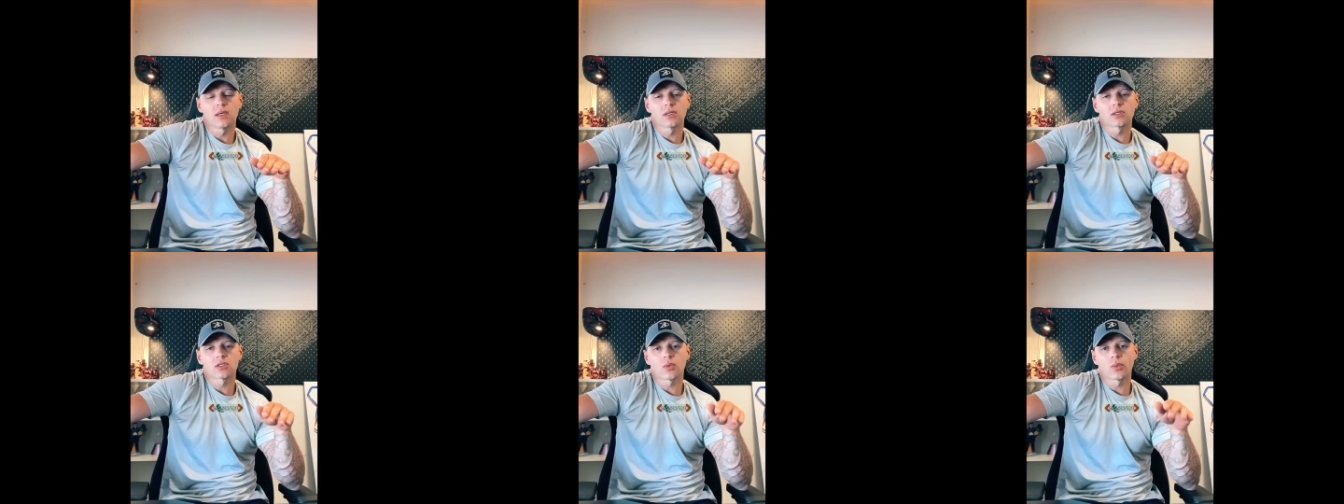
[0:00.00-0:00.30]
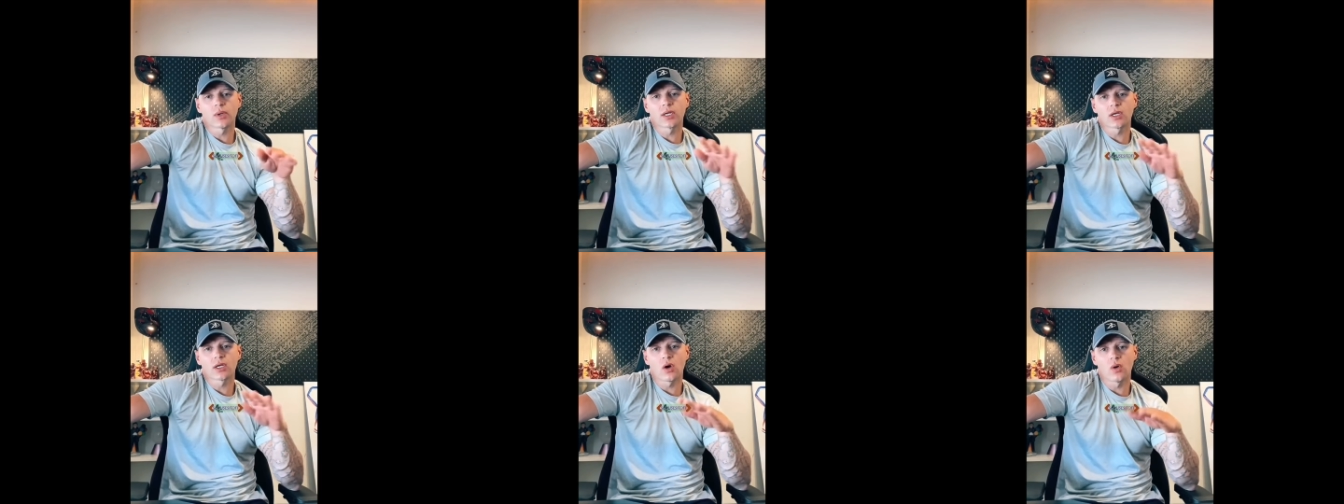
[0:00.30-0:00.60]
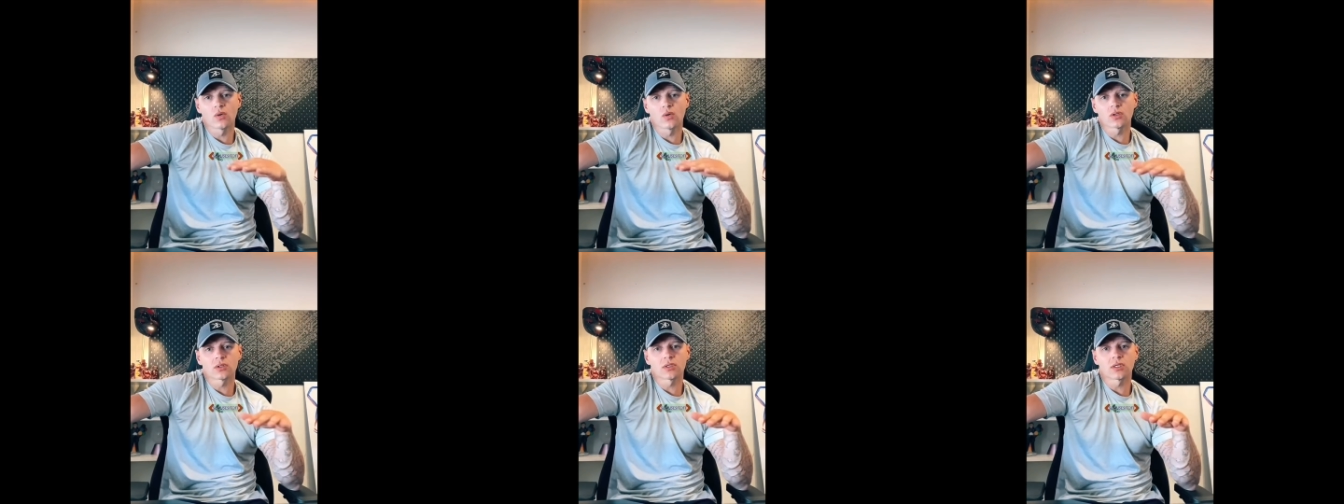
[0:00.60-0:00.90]
So when it
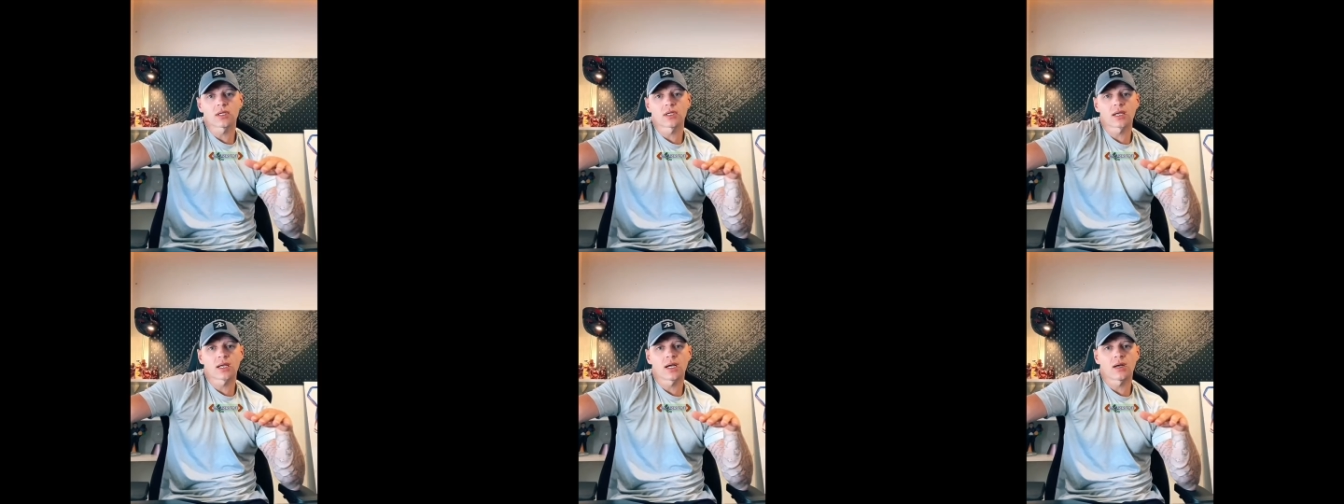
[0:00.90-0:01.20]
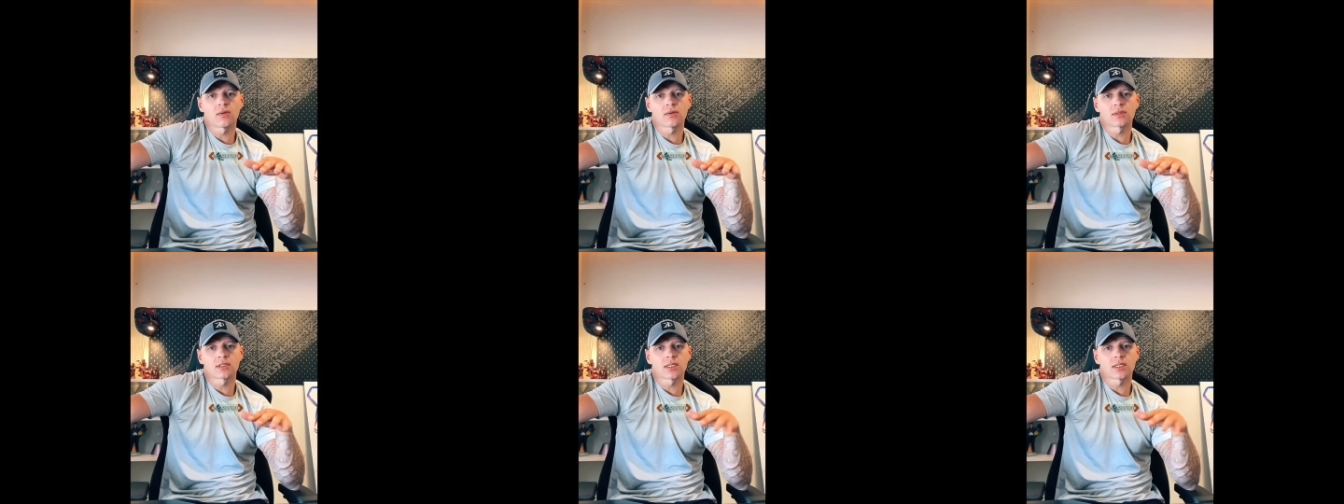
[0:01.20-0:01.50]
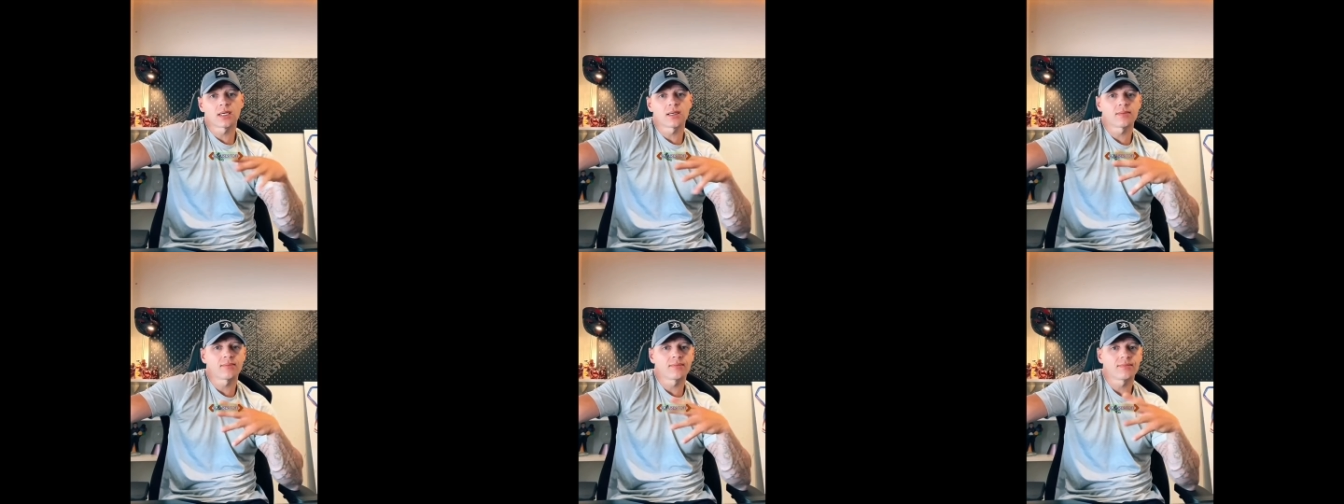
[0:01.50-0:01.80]
goes under the
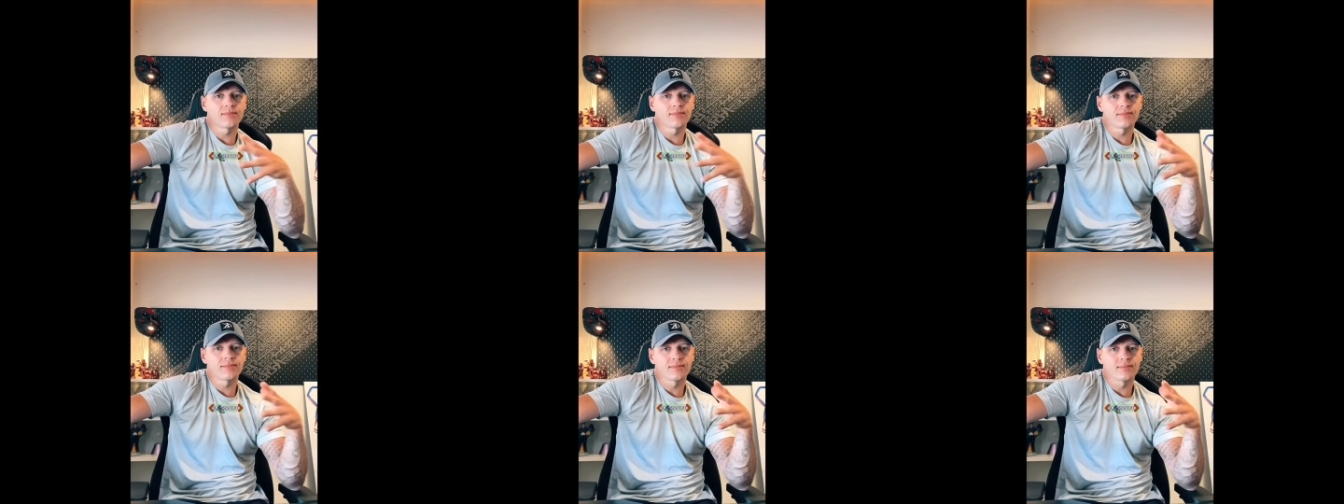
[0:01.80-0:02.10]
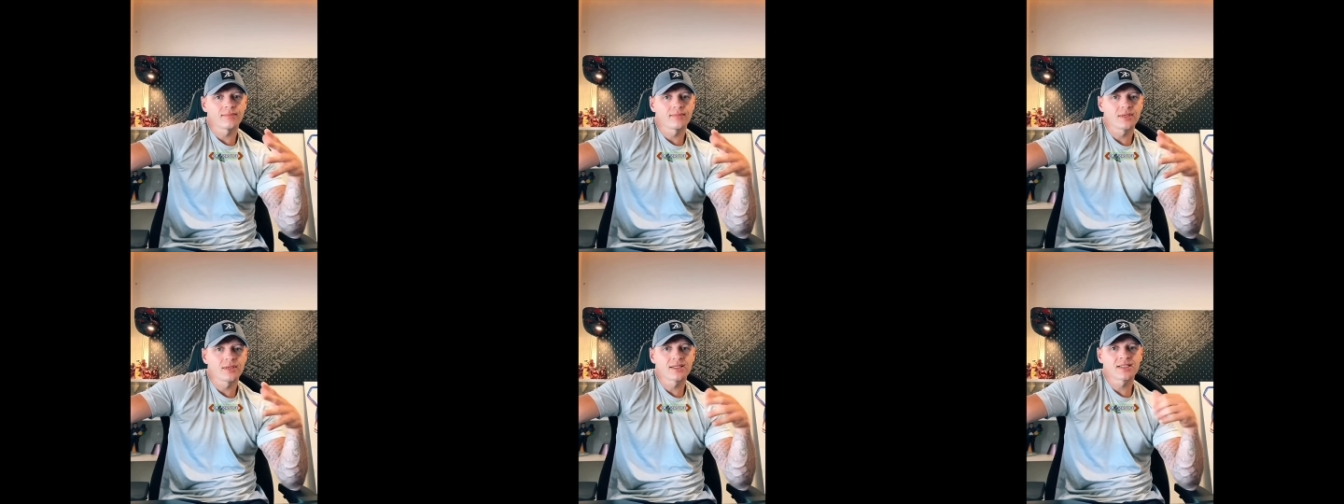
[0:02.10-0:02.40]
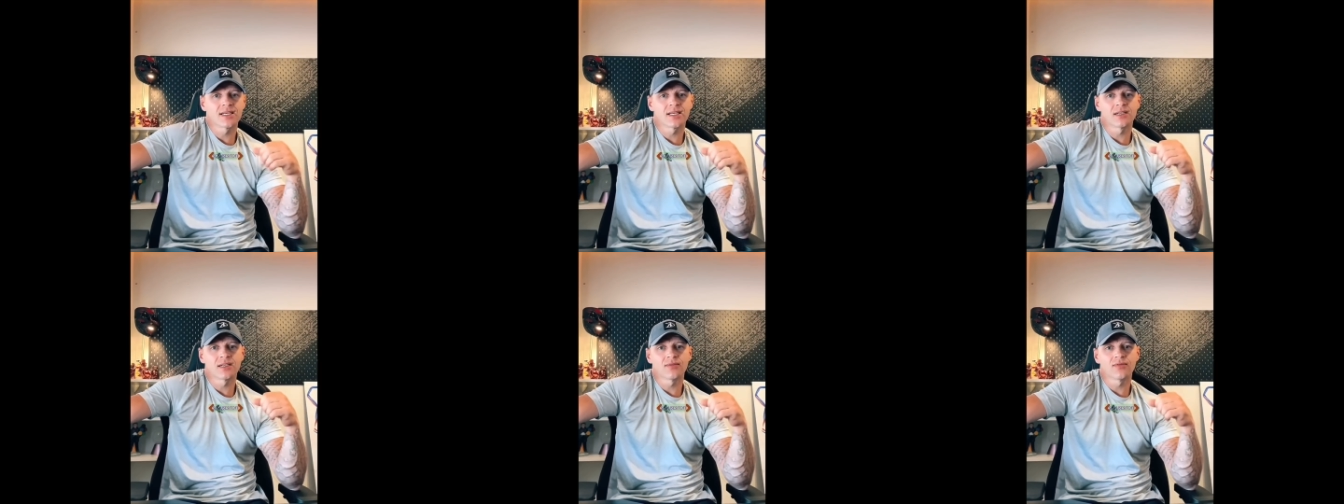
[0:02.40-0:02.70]
counter,
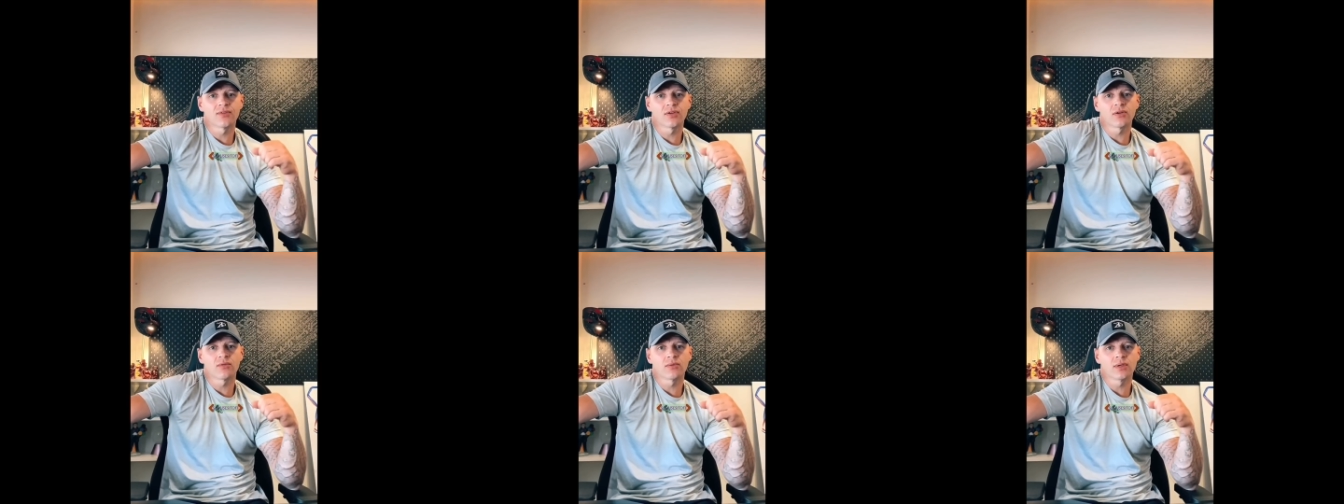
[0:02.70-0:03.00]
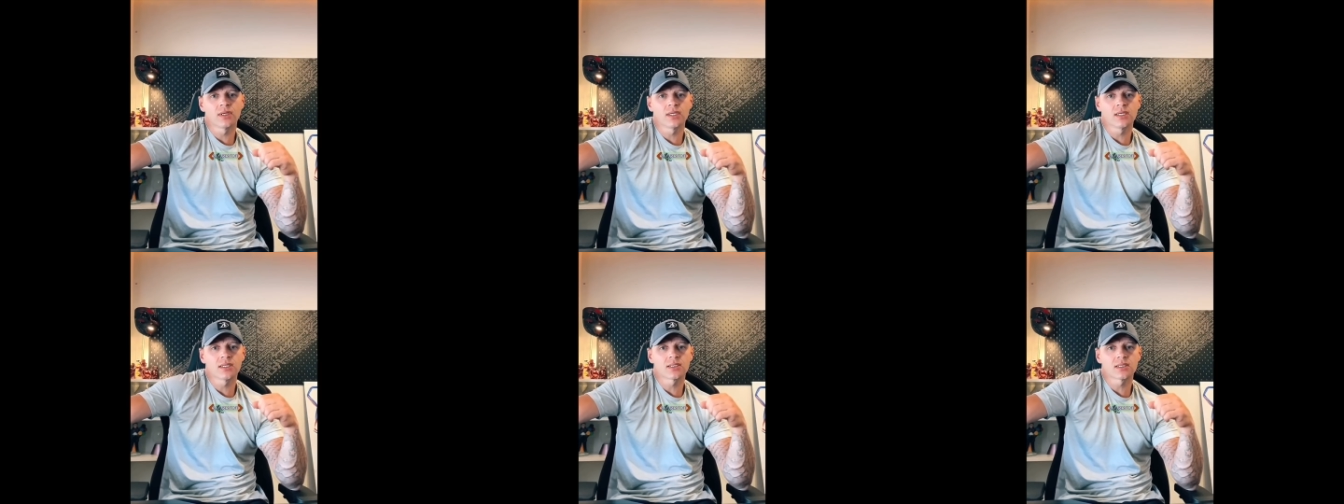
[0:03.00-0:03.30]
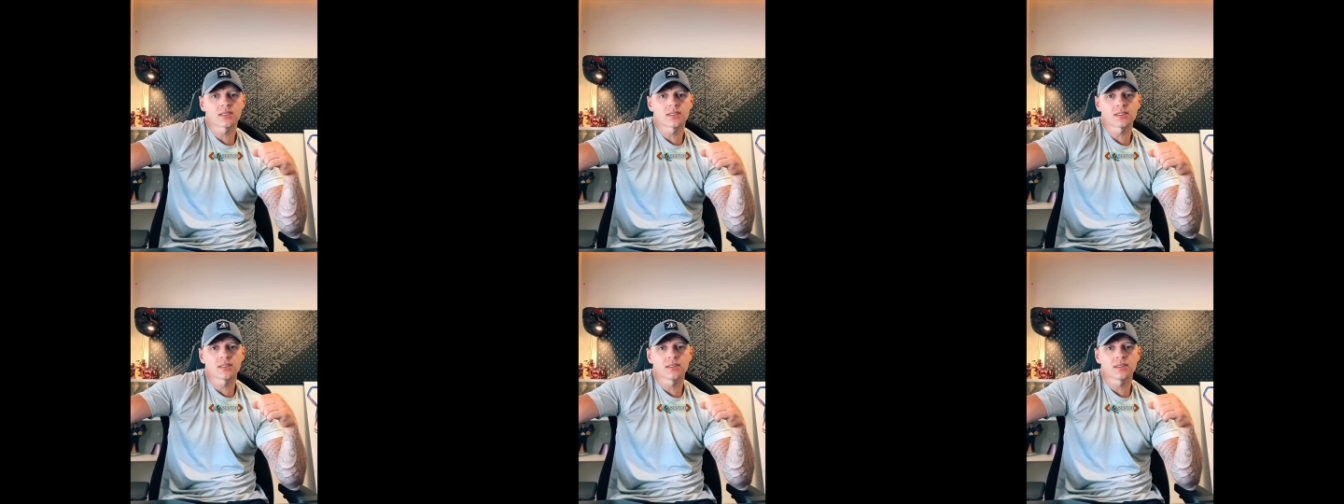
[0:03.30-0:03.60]
it's hidden for a
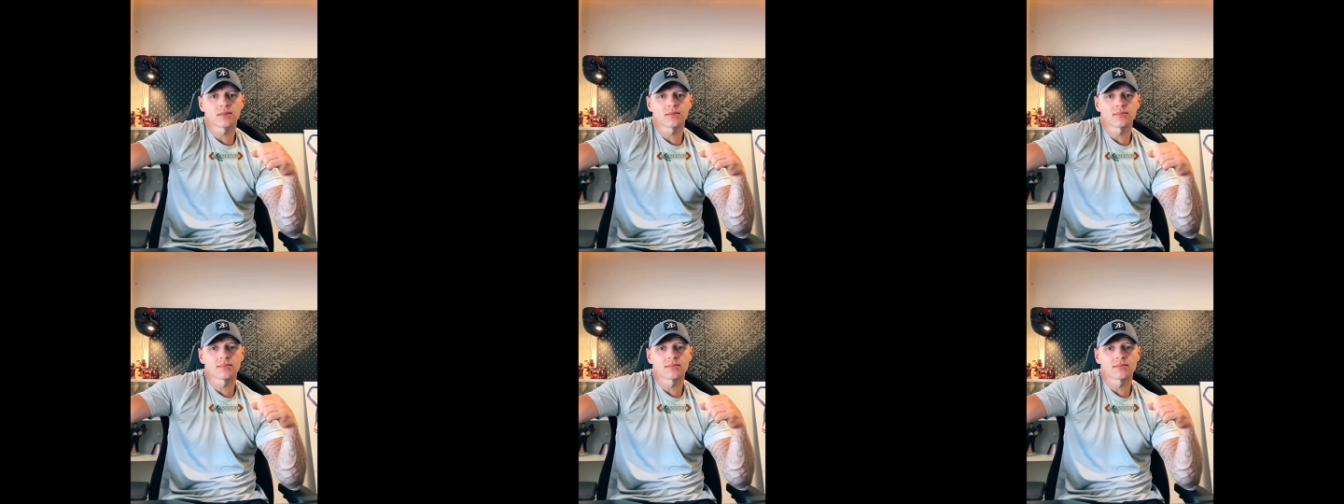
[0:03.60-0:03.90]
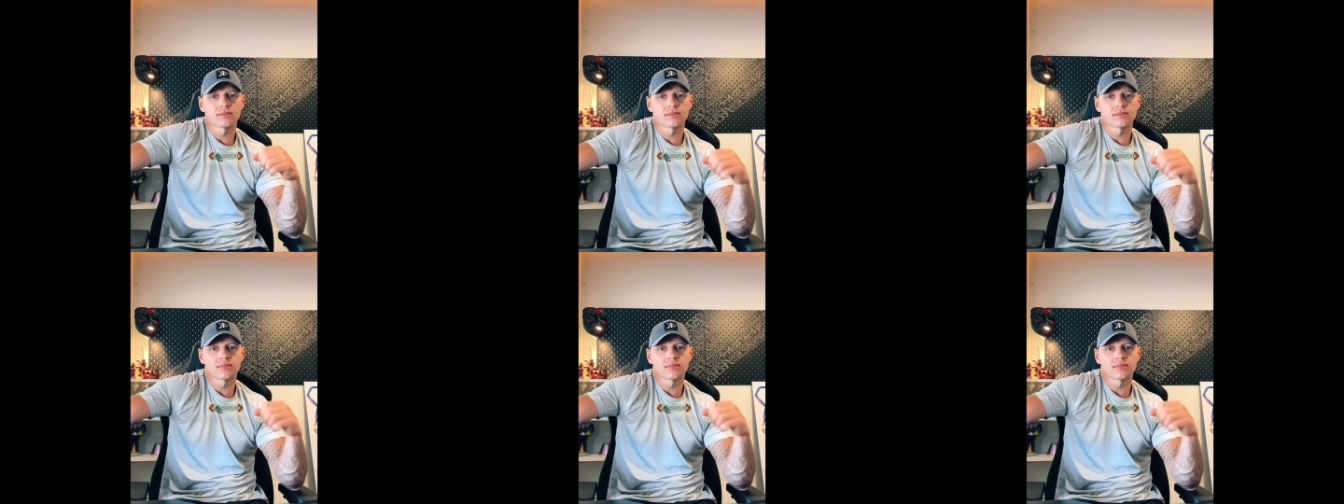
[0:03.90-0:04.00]
reason, isn't it?